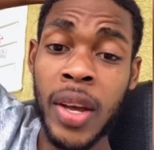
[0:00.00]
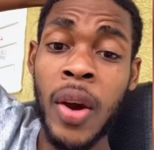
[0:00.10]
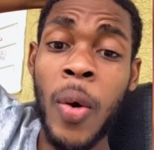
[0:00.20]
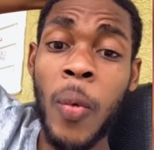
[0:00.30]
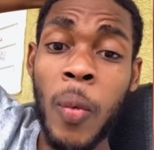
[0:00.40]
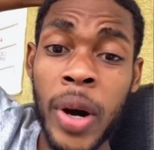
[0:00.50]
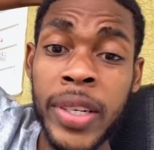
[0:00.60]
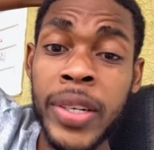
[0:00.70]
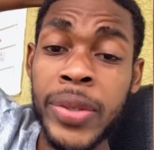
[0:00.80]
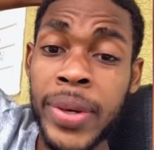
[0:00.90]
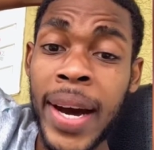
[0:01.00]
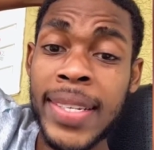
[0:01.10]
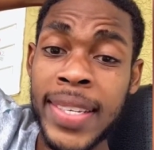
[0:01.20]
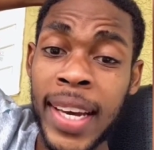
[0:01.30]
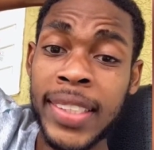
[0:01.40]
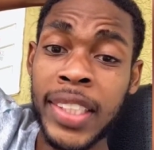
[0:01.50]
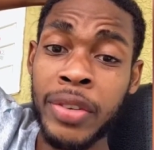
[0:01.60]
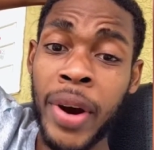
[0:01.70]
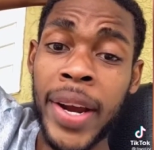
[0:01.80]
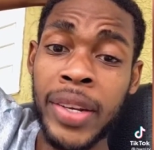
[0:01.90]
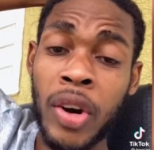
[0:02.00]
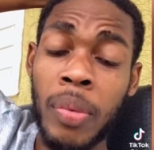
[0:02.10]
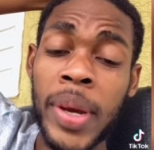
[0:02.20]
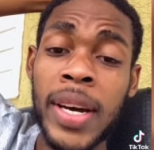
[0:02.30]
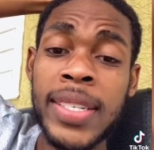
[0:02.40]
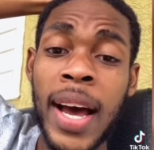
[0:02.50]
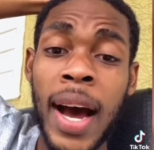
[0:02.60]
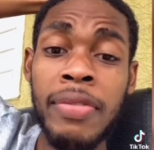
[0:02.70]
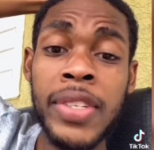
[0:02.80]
what are you guys catching right now because i haven't